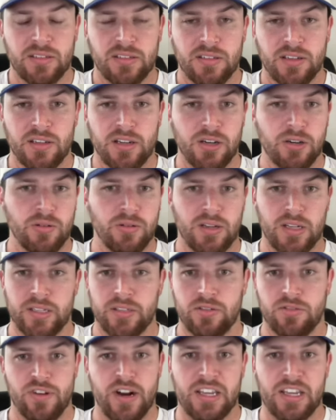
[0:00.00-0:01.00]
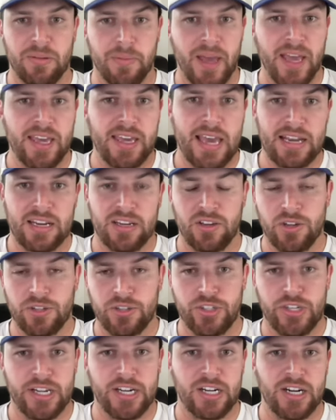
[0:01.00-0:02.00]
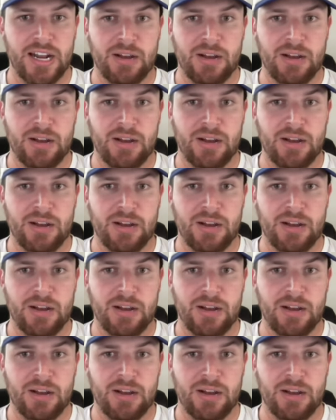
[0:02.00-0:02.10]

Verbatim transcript: You know, uh, Drake Maye had a good year.